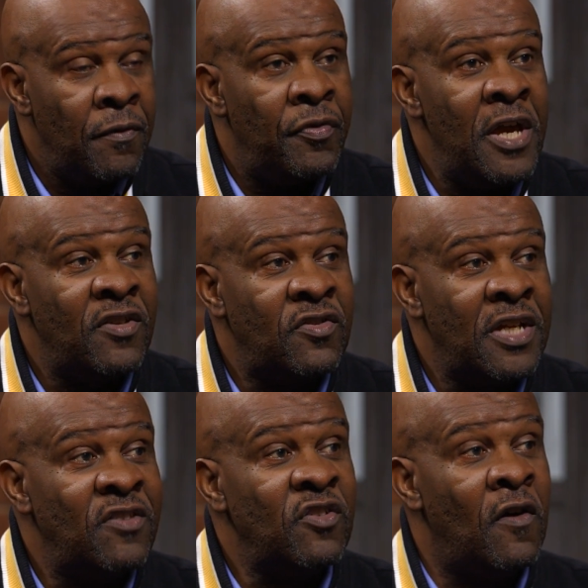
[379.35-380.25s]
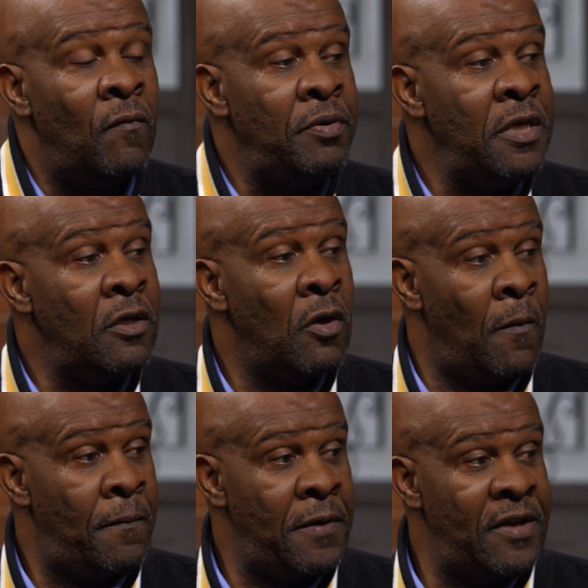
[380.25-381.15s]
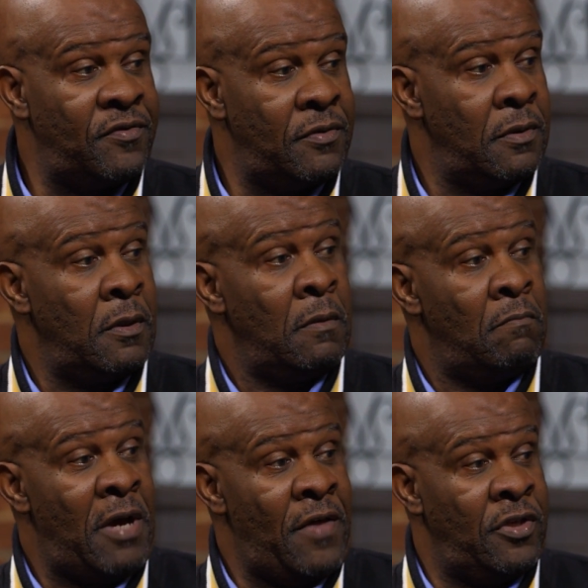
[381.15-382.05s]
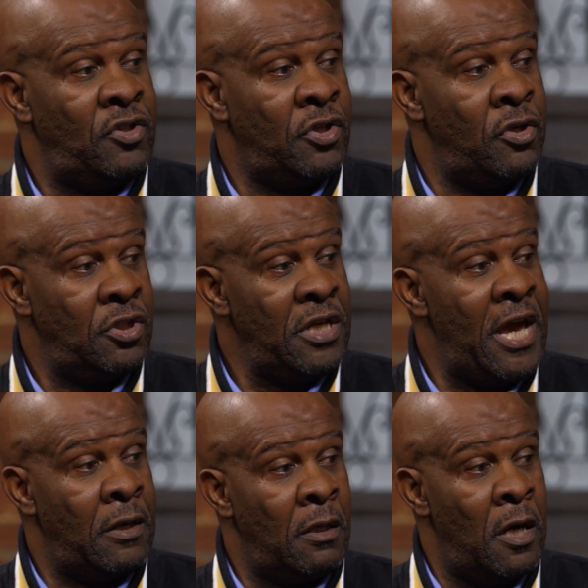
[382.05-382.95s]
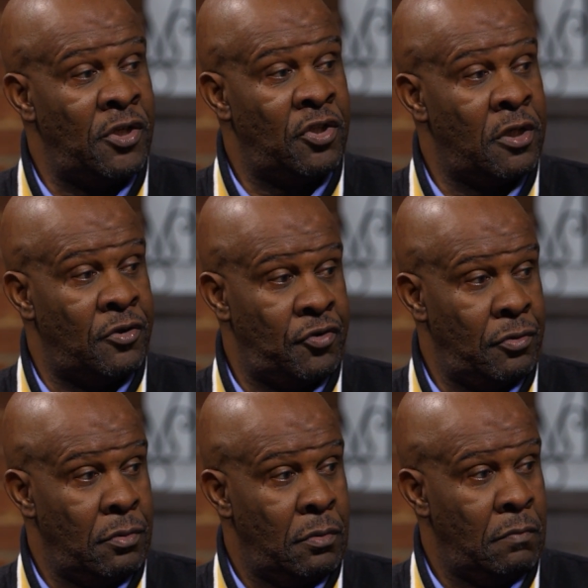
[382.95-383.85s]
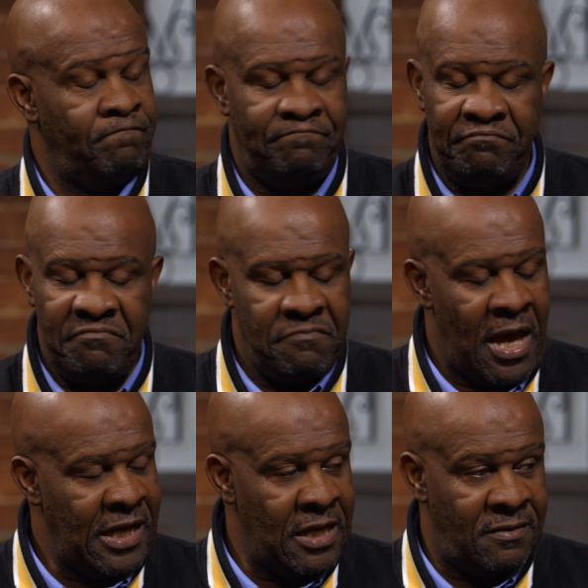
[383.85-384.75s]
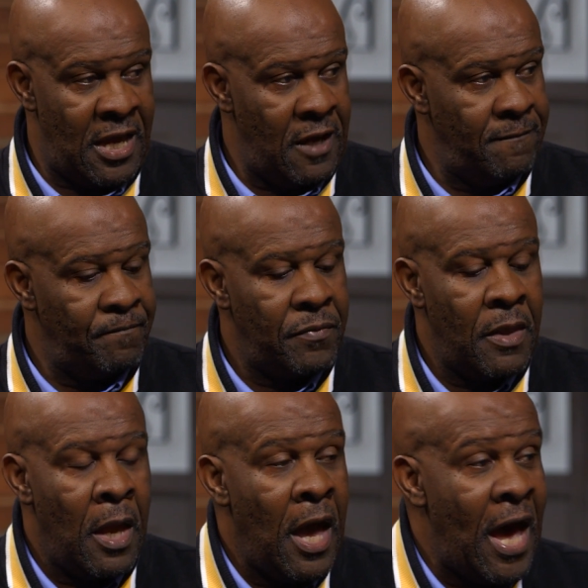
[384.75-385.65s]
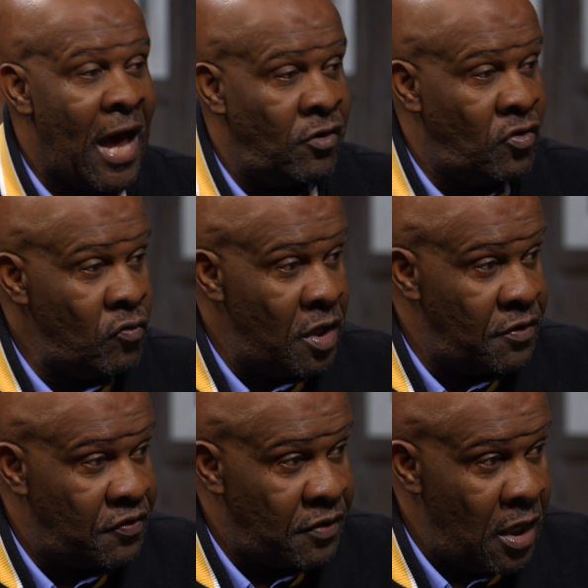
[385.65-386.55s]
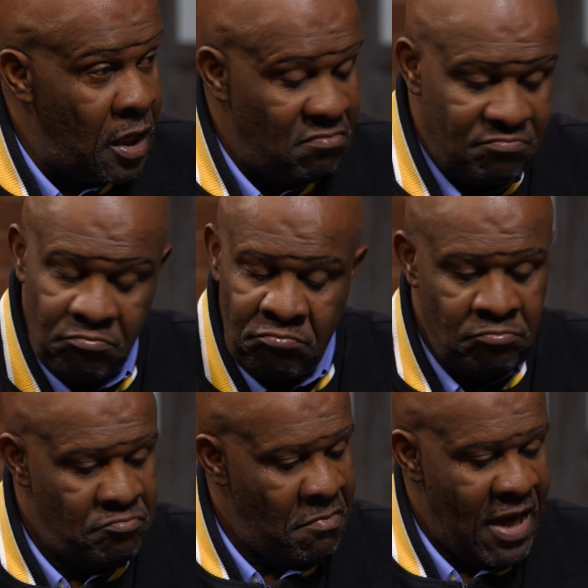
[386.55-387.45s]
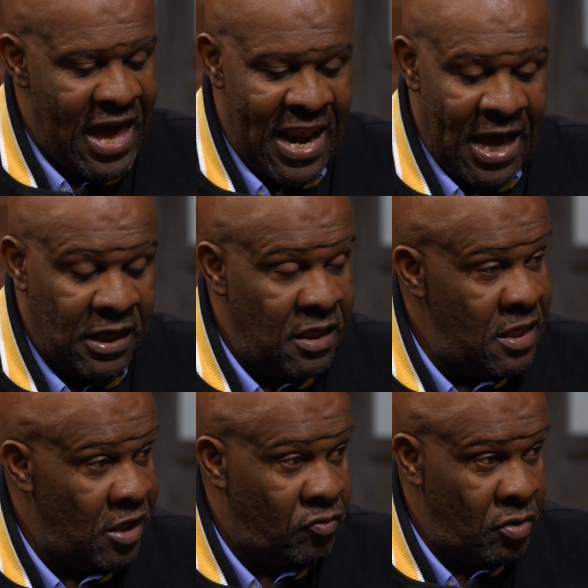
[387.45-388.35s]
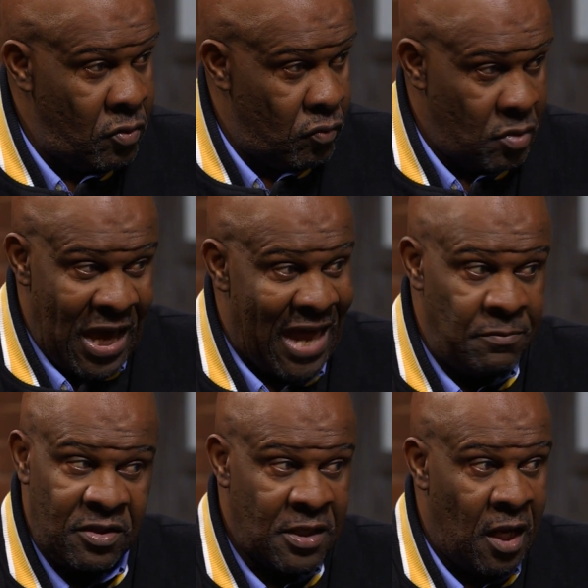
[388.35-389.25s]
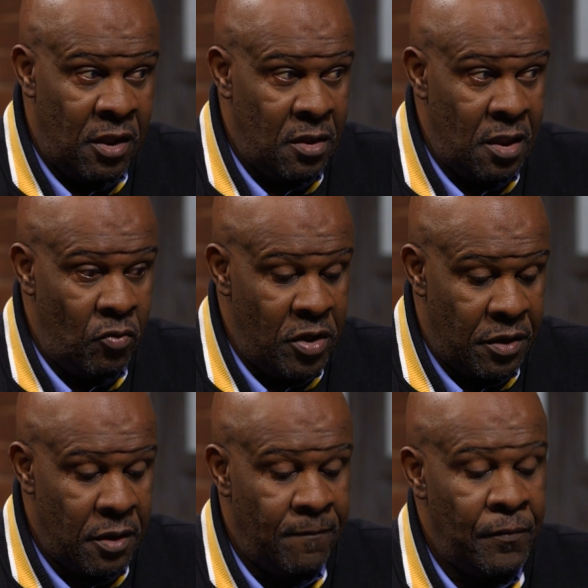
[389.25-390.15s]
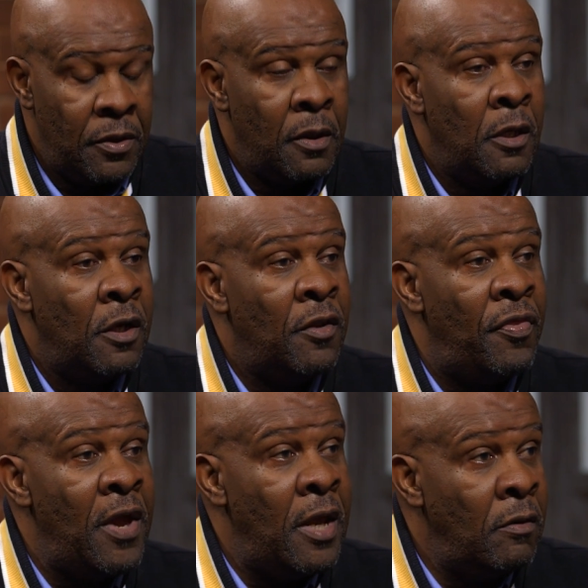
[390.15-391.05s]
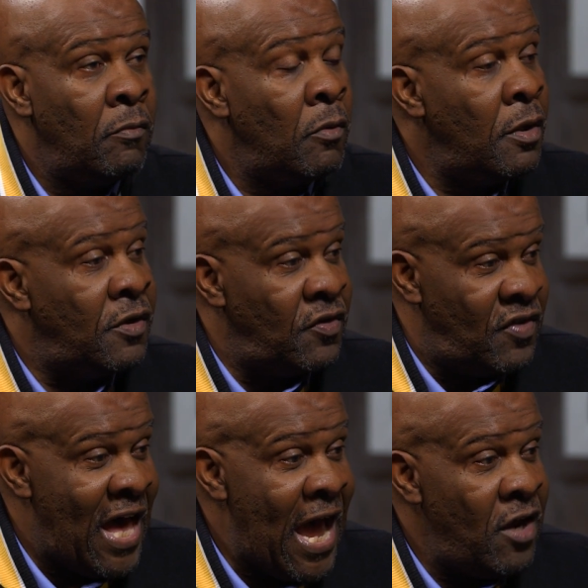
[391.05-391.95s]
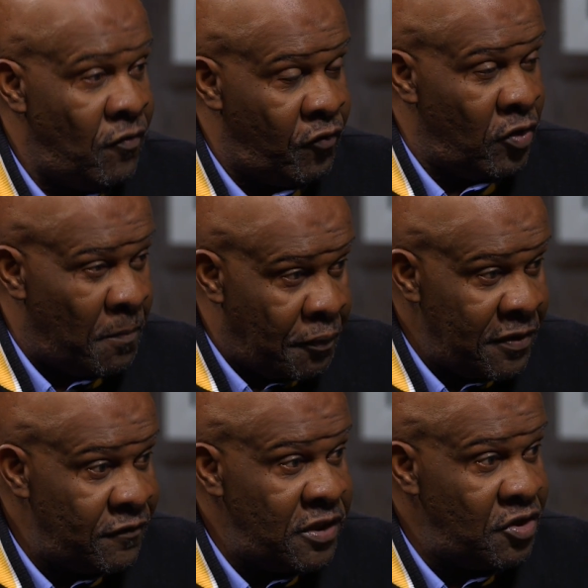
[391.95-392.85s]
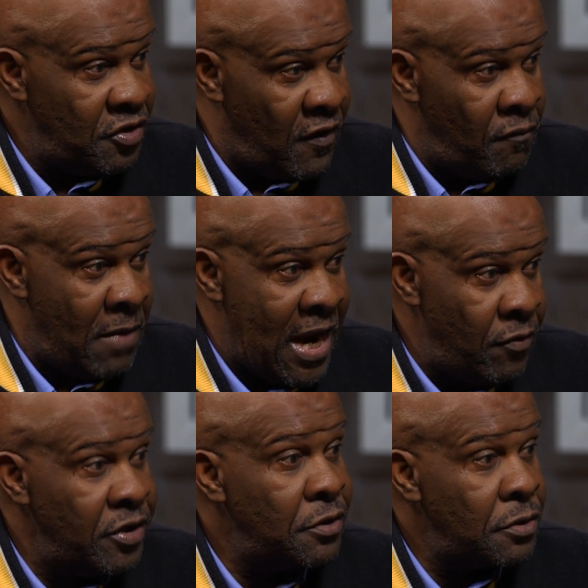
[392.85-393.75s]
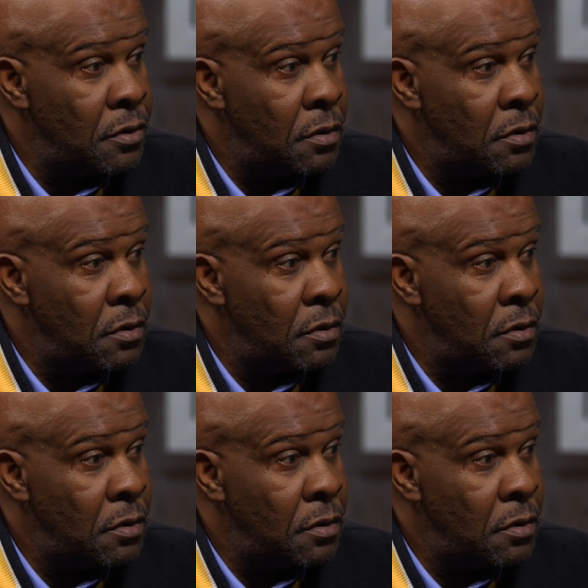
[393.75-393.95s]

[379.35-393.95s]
their sense of being oppressed by the church and a larger culture. I get that. I do understand, and I connect to, I'm in solidarity with, their desire for the privilege of marriage